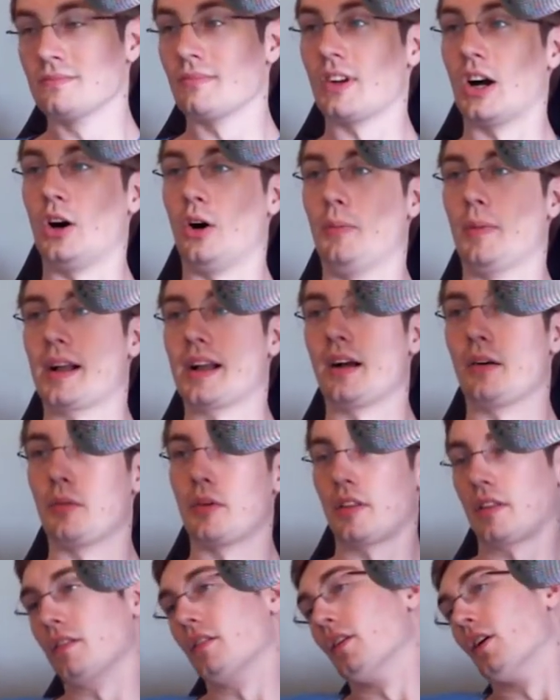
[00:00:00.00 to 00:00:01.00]
Oh my god, we
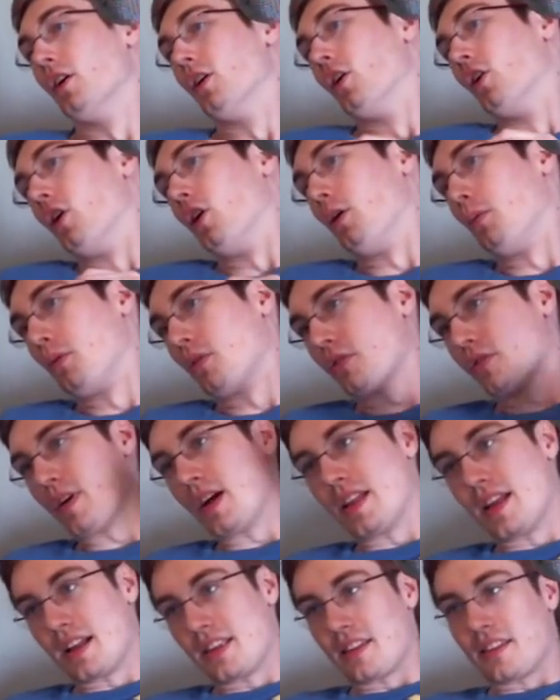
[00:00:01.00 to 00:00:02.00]
almost
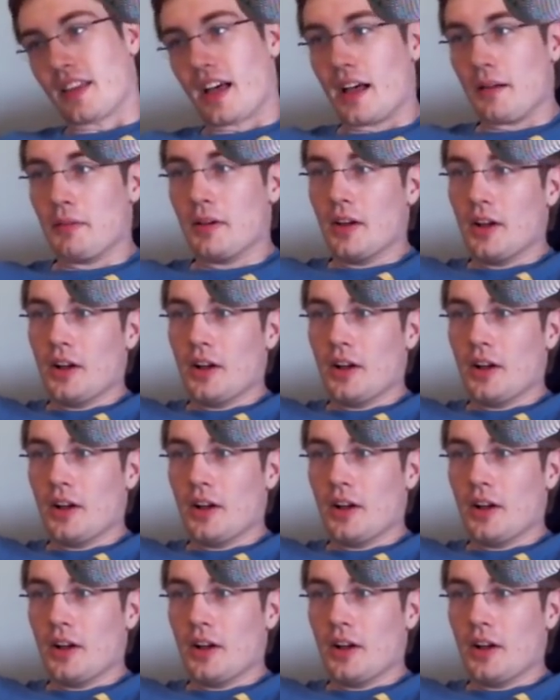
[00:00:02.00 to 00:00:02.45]
ran out of time.